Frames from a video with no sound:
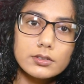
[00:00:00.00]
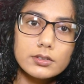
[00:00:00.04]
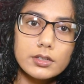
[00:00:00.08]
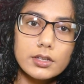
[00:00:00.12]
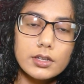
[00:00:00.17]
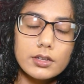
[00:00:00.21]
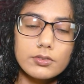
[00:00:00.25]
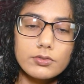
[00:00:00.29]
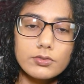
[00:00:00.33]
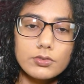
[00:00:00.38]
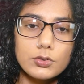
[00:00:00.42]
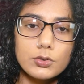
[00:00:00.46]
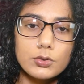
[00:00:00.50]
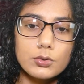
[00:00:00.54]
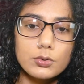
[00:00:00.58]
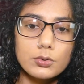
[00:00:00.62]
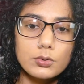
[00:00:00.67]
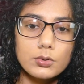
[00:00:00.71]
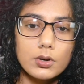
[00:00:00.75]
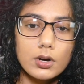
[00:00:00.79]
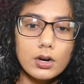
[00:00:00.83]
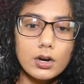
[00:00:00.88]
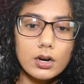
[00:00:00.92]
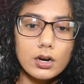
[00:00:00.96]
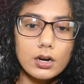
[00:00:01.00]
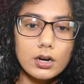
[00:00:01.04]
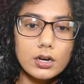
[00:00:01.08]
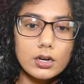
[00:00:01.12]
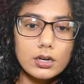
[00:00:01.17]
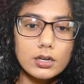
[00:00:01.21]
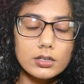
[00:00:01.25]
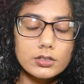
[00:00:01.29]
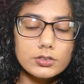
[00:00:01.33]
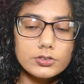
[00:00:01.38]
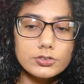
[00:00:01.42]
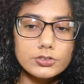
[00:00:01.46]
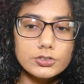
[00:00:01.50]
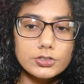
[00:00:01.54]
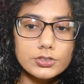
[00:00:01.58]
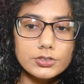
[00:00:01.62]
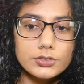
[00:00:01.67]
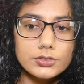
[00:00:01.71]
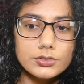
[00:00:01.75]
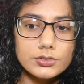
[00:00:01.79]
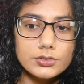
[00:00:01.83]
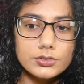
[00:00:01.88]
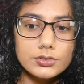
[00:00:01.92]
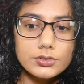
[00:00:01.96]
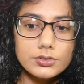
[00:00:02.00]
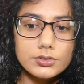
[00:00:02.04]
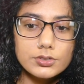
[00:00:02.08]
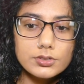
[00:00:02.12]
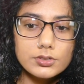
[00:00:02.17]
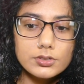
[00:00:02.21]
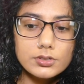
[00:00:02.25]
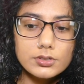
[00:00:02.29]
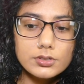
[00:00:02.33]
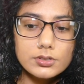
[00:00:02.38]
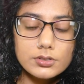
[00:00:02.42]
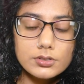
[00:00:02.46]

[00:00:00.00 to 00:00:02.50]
If you are just,